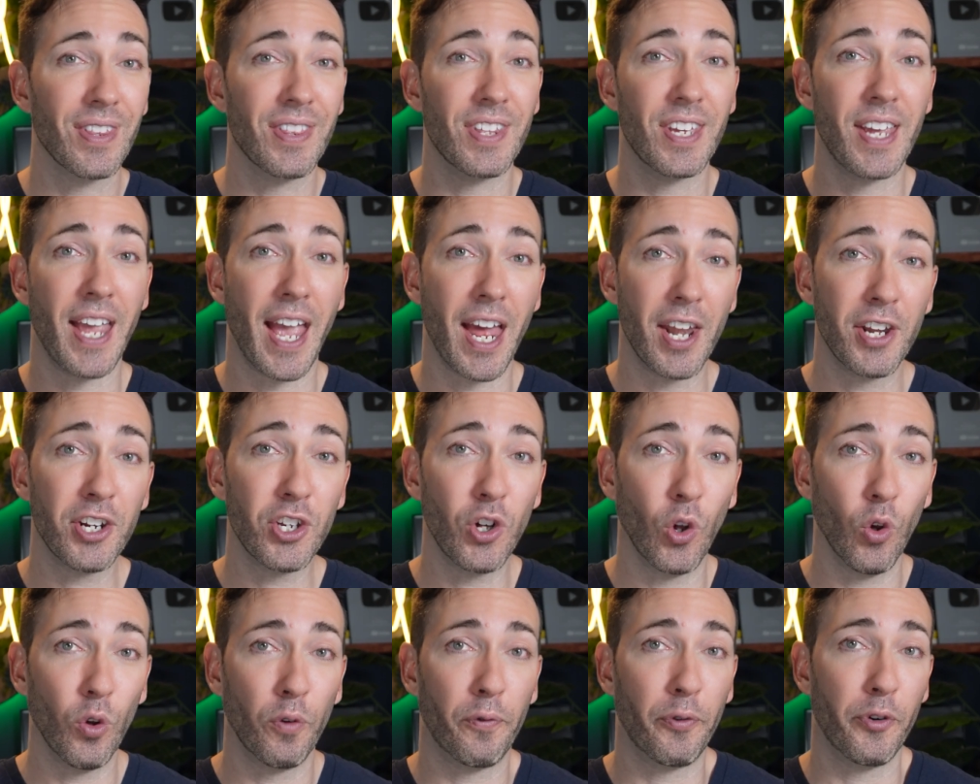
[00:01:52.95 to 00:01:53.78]
the end
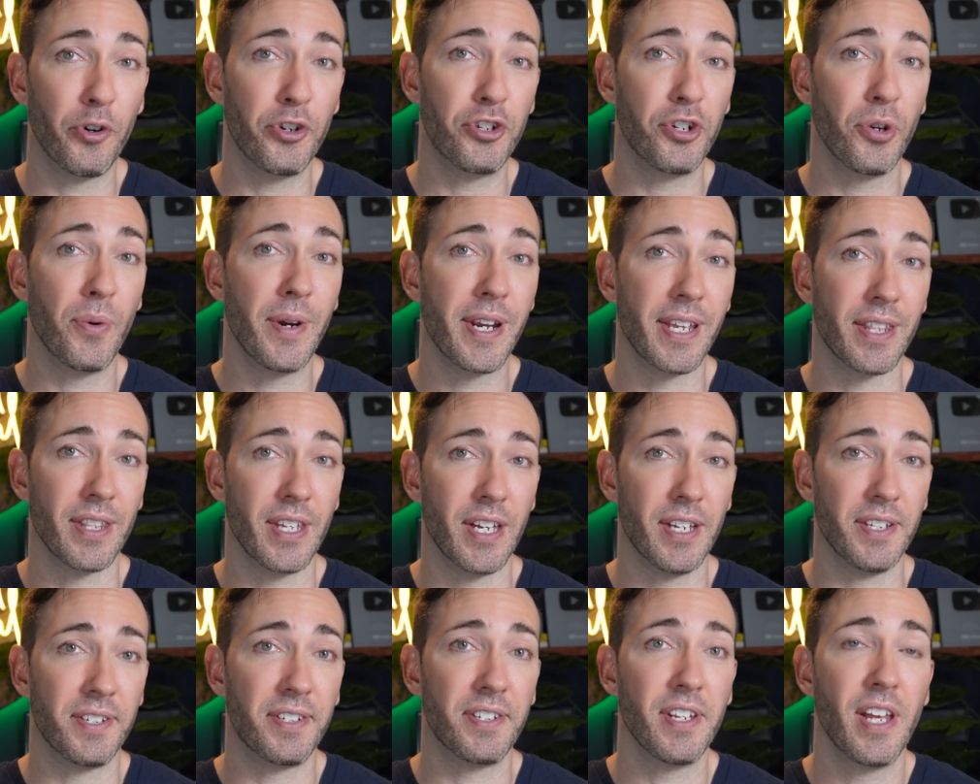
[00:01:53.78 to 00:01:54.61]
goal for doing
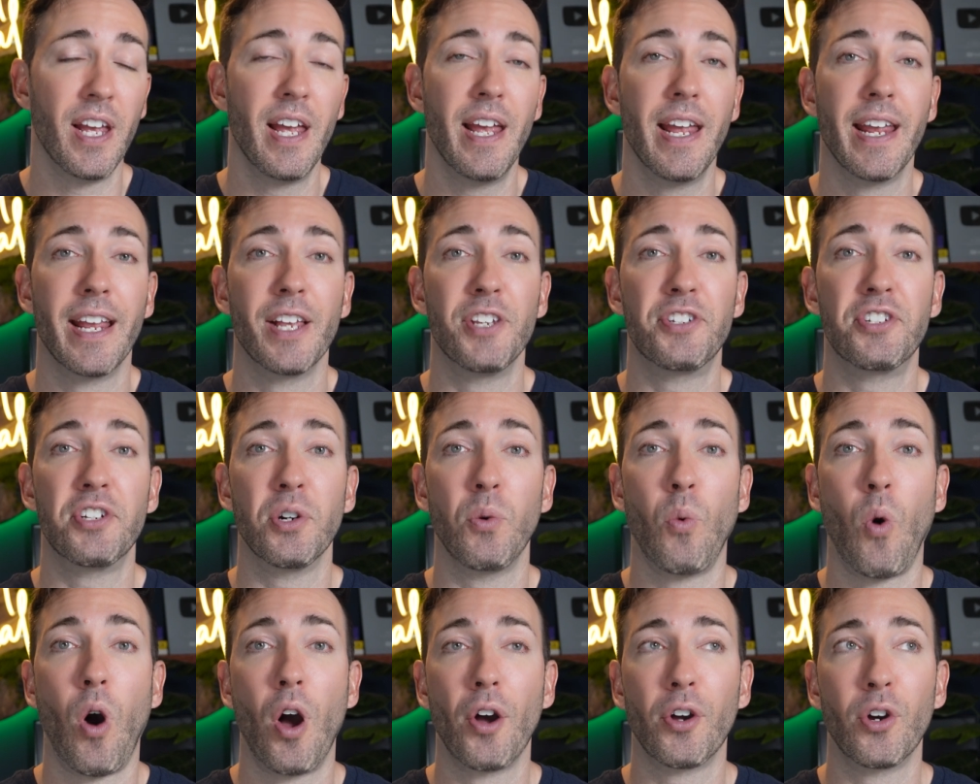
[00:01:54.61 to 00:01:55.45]
this is
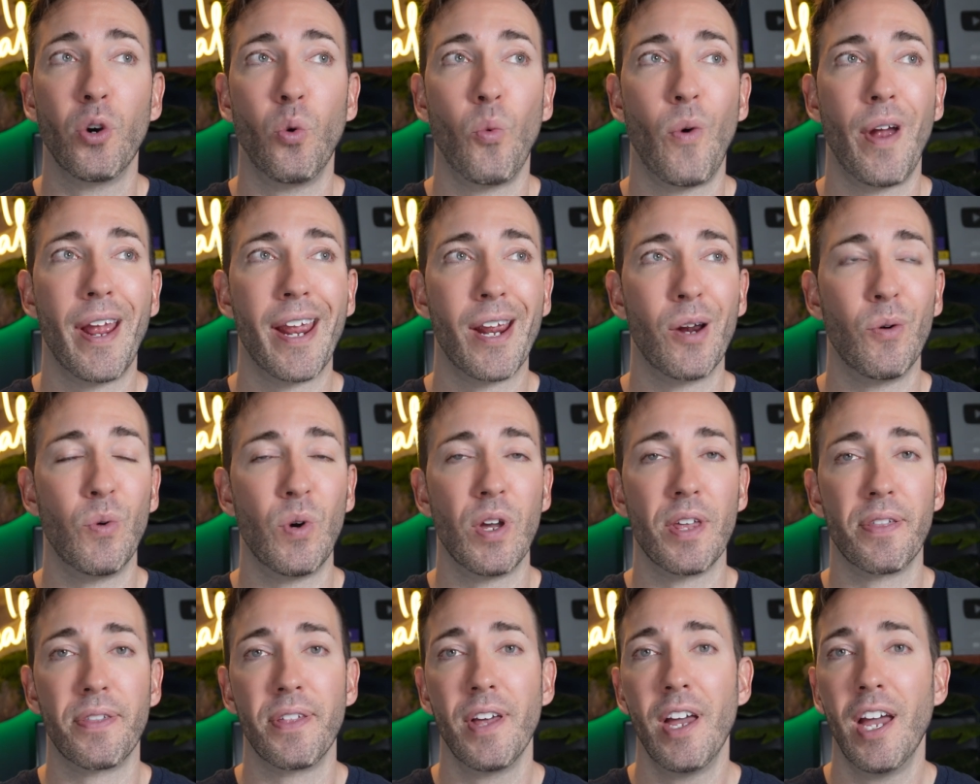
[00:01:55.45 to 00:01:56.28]
to walk away
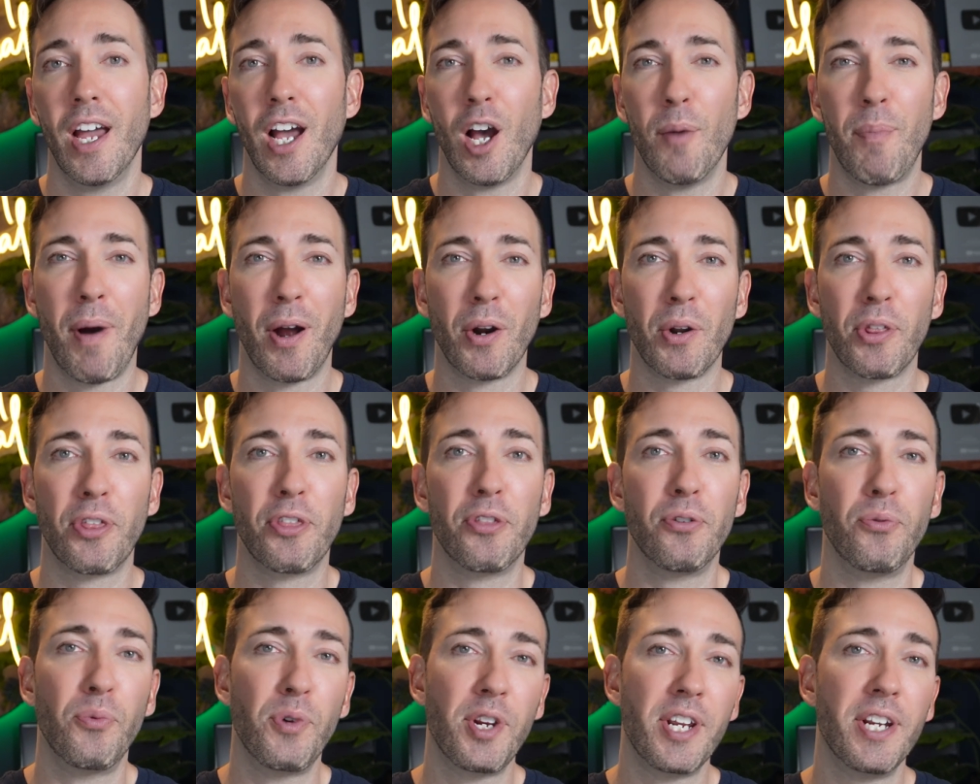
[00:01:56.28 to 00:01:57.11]
with about
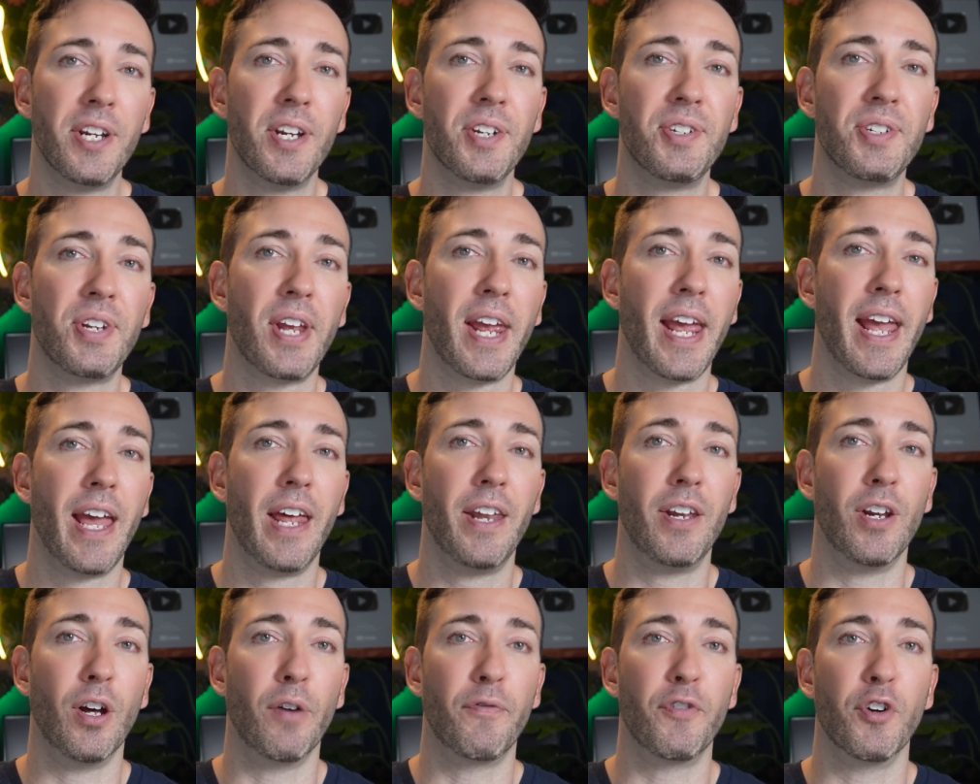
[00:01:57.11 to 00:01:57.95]
three to
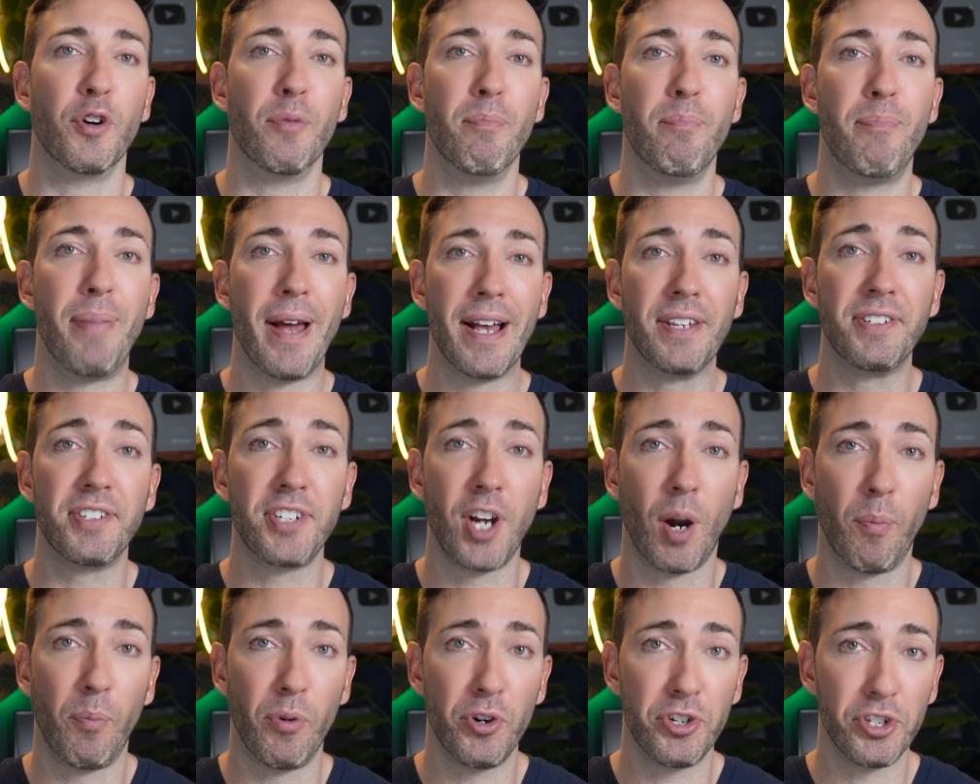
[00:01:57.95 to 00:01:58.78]
ten of your
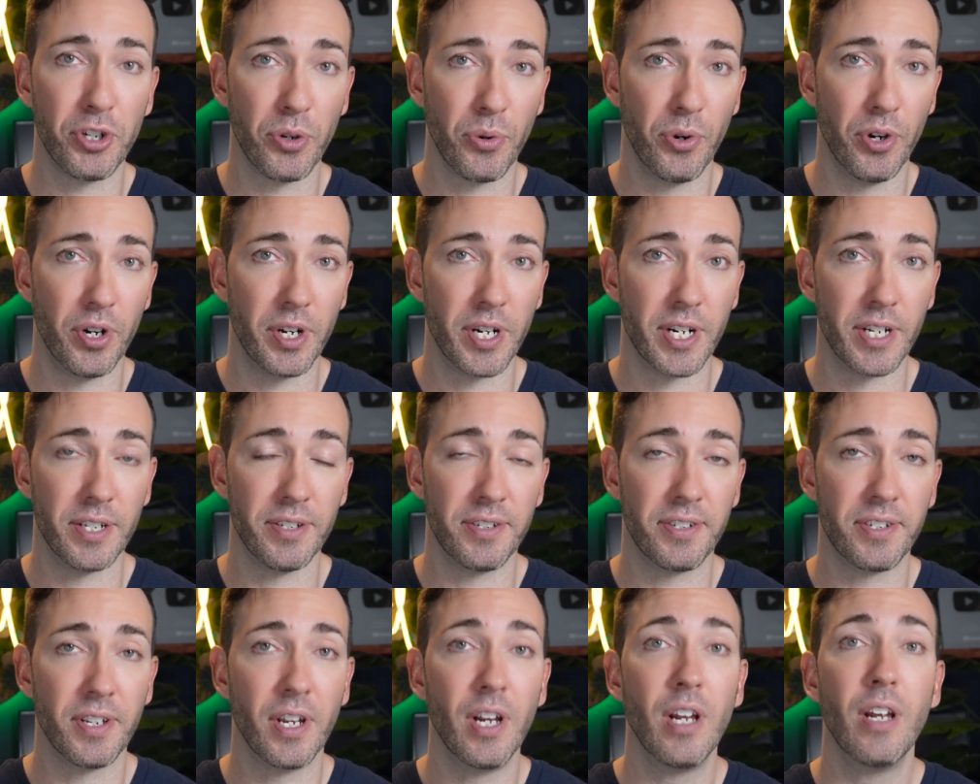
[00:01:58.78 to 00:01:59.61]
best
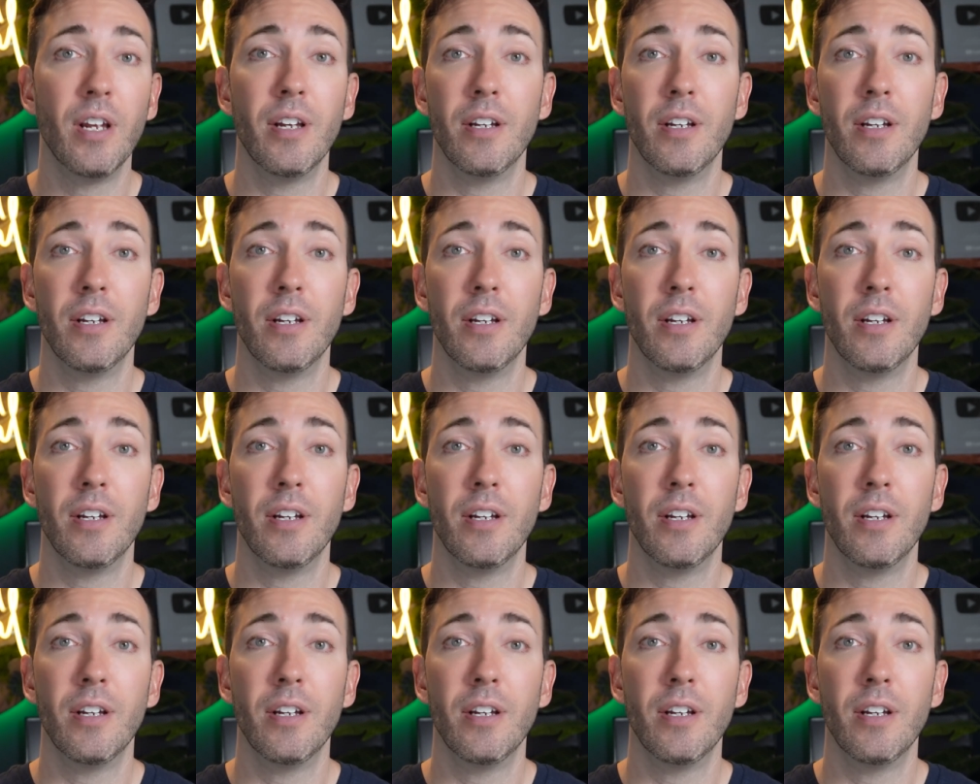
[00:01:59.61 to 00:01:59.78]
opportunities,